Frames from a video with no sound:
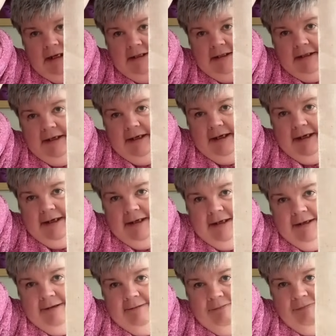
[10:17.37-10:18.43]
So yeah,
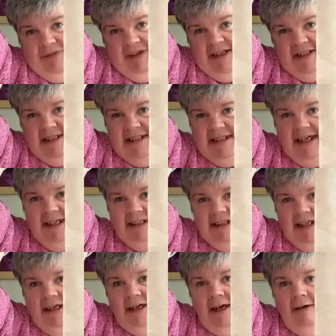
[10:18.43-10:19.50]
This is
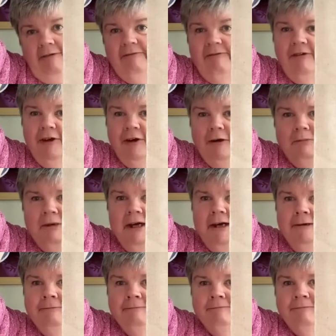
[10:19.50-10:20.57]
18 count
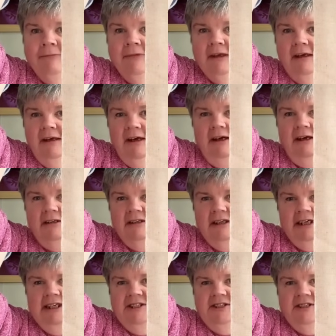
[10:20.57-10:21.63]
Florber. I
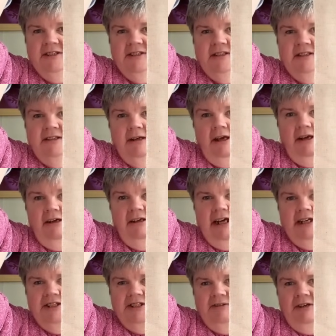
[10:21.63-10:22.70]
think it's just
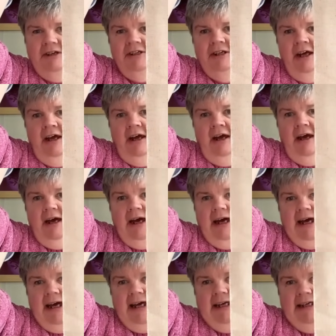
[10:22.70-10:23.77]
natural,
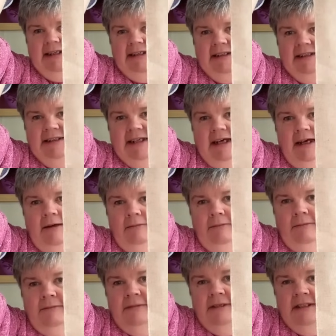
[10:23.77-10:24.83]
and
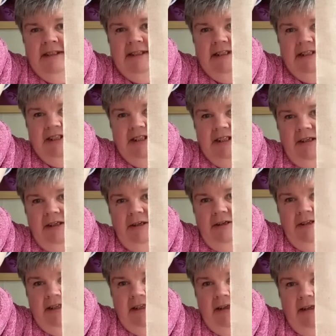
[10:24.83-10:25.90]
I'm stitching
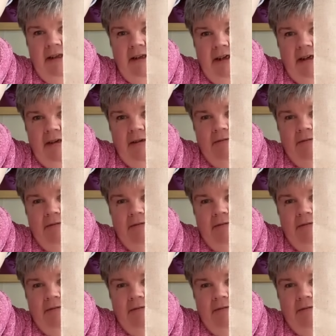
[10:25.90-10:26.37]
using the